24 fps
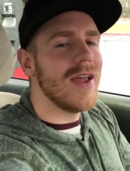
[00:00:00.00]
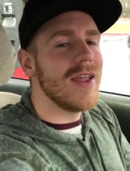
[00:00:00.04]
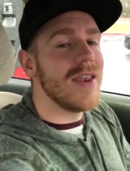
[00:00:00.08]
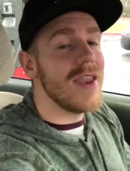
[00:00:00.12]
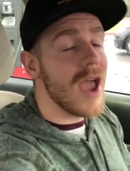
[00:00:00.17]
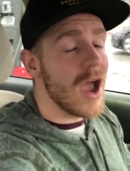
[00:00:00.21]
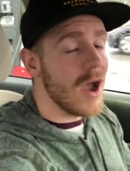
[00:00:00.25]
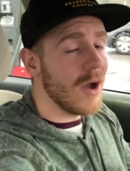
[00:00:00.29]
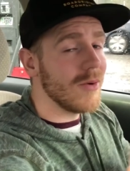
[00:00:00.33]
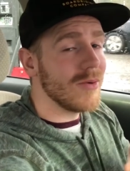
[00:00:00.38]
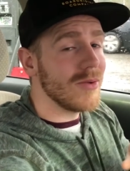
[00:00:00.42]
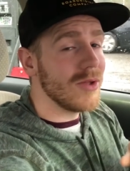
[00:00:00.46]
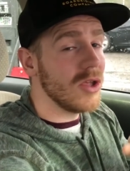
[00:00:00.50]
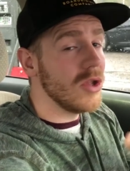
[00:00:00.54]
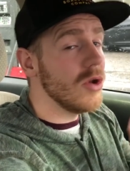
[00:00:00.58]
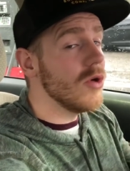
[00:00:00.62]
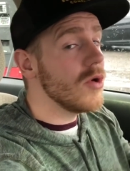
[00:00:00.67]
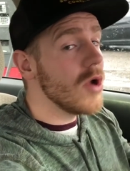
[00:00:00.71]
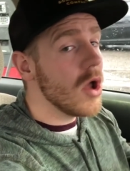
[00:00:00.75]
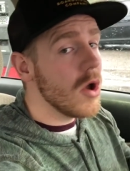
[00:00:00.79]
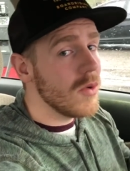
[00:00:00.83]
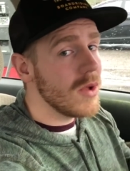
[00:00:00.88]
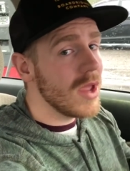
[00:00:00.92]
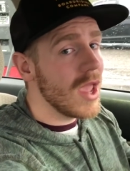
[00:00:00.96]
Now, you
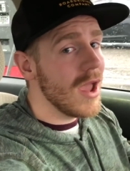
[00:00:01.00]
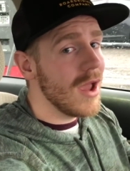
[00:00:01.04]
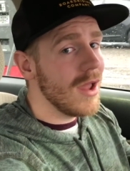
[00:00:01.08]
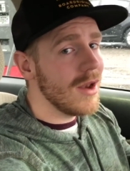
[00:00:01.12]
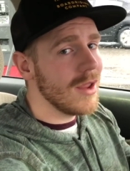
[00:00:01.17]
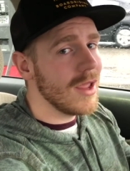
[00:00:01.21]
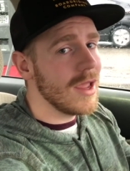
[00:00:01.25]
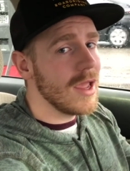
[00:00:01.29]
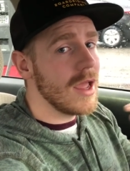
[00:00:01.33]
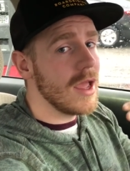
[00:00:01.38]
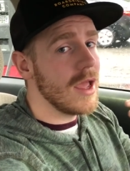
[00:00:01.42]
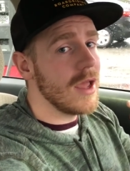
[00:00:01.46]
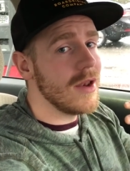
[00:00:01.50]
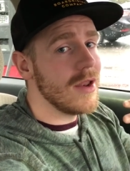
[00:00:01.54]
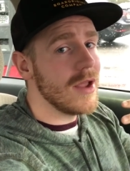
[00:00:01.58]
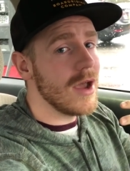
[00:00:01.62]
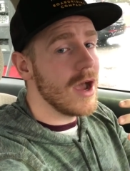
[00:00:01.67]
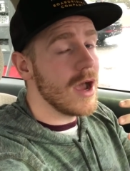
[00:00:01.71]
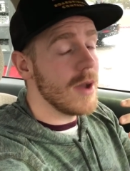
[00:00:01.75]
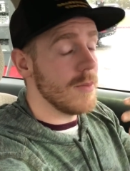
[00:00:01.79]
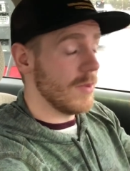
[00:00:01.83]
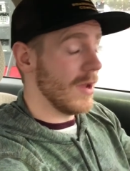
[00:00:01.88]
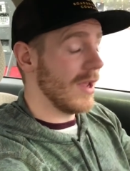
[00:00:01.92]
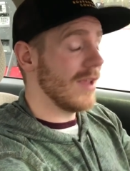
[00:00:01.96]
don't know yet, and
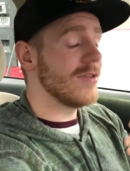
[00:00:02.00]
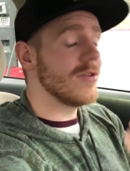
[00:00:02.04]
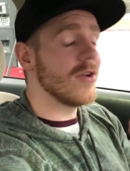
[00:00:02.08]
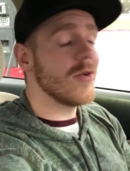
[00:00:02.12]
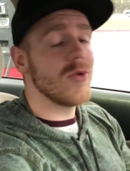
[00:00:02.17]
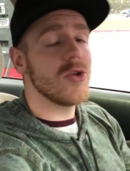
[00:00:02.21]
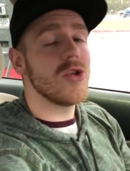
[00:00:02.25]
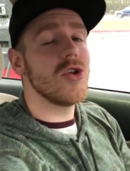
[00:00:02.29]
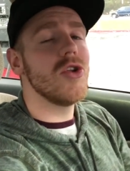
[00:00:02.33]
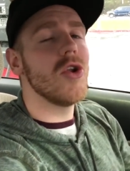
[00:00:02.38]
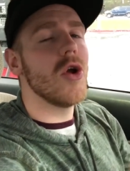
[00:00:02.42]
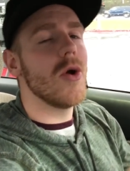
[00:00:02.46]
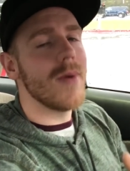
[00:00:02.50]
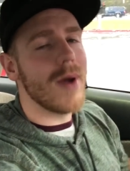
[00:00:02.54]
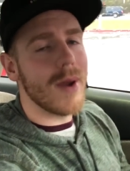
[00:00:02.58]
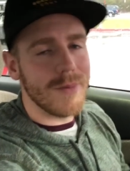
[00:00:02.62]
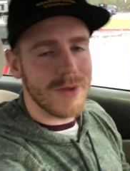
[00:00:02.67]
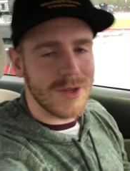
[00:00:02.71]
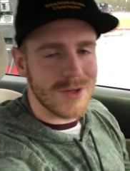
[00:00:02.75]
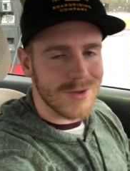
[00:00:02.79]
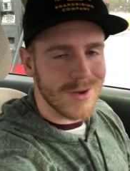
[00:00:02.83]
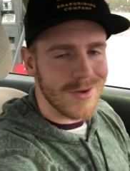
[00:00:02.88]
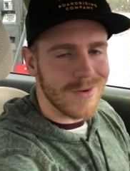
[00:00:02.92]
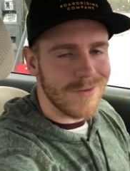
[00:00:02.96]
uh, based on what you know about
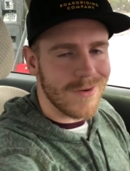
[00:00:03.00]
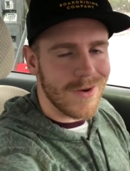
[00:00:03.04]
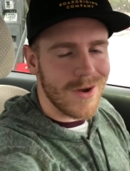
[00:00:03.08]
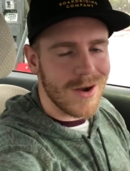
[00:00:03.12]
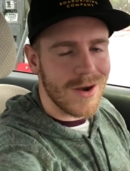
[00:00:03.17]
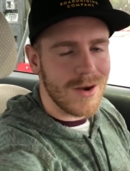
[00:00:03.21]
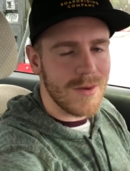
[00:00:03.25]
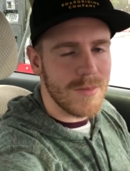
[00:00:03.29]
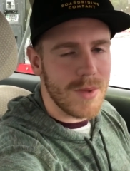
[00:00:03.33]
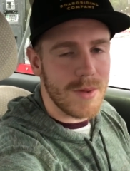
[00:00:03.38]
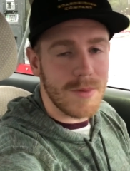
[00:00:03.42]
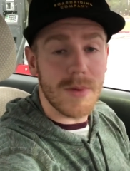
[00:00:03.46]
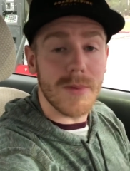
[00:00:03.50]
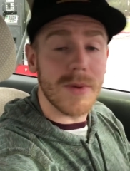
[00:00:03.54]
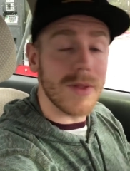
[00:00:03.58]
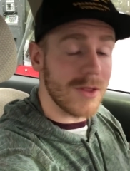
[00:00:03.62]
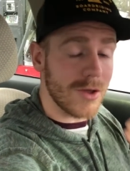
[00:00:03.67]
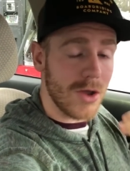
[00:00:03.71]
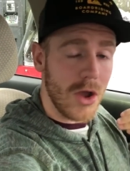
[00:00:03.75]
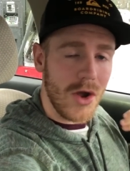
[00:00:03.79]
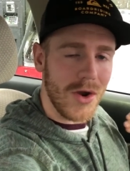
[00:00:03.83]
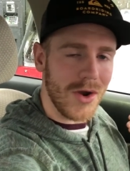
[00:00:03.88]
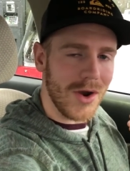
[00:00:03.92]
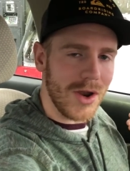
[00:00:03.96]
me so far, maybe about
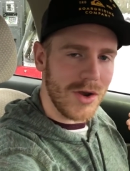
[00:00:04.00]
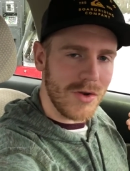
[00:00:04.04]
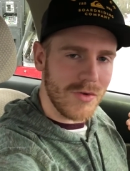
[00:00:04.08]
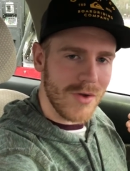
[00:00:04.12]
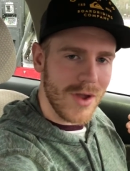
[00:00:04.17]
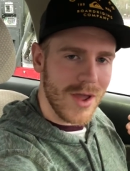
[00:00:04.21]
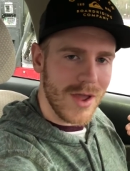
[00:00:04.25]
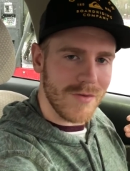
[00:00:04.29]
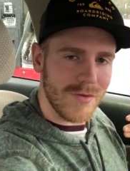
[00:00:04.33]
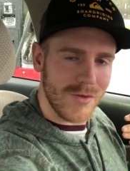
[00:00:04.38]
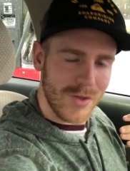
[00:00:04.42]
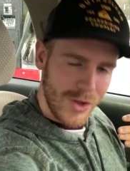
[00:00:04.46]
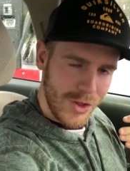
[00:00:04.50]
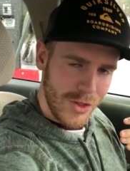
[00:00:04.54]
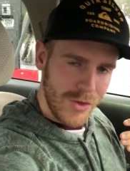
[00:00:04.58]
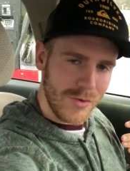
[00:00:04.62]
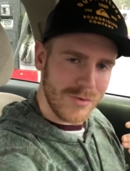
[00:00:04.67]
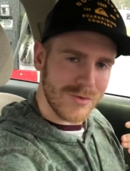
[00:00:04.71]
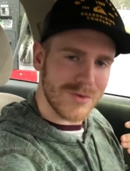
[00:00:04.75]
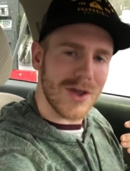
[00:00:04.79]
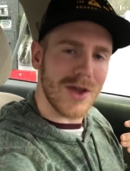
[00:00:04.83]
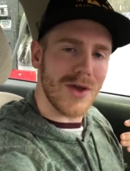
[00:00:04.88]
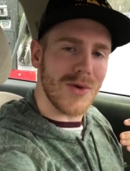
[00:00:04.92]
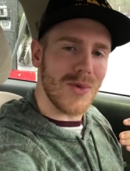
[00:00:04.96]
the car I drive or the
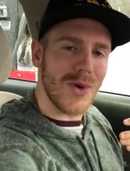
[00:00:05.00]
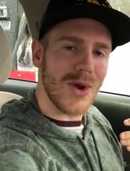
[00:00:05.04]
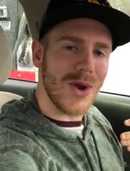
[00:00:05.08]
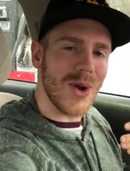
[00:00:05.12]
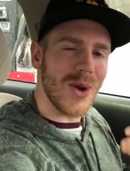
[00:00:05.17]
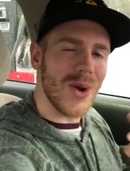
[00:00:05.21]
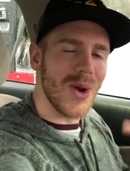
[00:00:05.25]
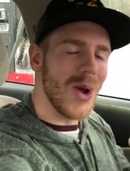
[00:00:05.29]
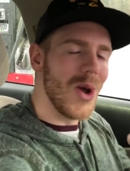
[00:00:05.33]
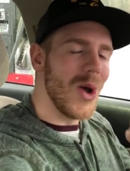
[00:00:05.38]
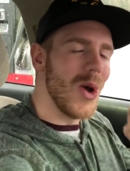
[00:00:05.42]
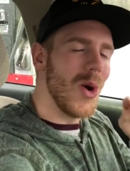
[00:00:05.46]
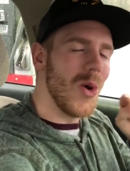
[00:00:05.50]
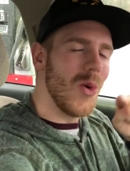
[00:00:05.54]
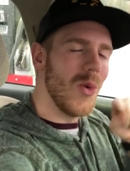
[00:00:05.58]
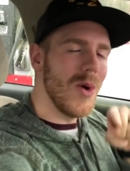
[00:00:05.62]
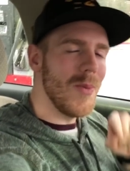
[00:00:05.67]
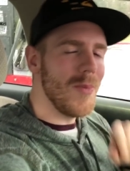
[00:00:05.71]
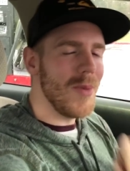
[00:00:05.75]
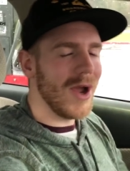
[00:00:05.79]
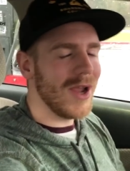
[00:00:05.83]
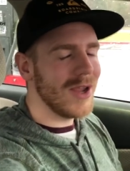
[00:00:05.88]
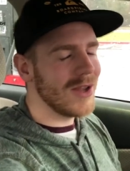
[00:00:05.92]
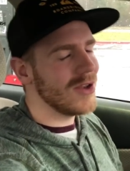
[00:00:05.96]
clothes I wear,
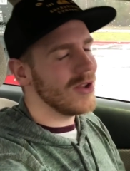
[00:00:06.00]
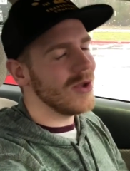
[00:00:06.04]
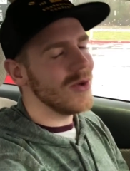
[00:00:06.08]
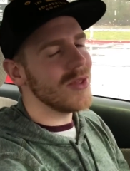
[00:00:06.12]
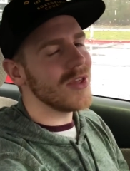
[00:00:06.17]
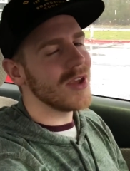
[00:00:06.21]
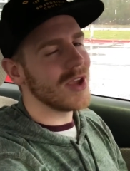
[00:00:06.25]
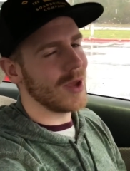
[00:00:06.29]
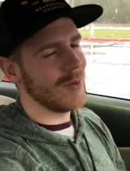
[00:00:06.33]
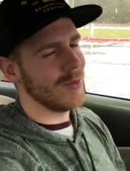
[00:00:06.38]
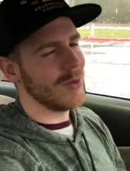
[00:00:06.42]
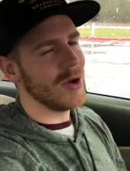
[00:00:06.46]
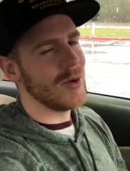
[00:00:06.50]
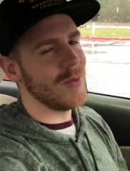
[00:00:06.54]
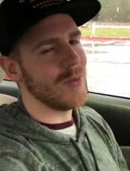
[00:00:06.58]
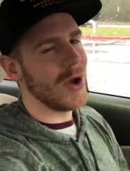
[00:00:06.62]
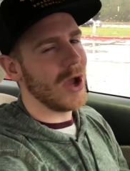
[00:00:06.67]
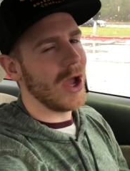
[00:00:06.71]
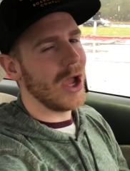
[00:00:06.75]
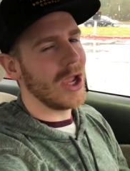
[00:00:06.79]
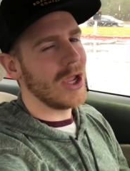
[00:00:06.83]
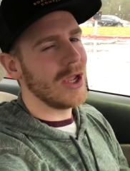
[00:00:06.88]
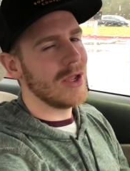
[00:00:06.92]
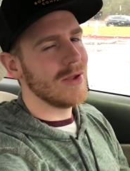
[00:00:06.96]
what bike do you think I'm gonna
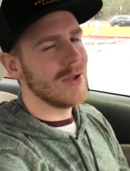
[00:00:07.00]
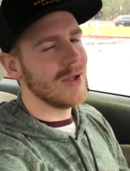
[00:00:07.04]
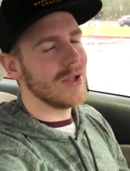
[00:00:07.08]
buy?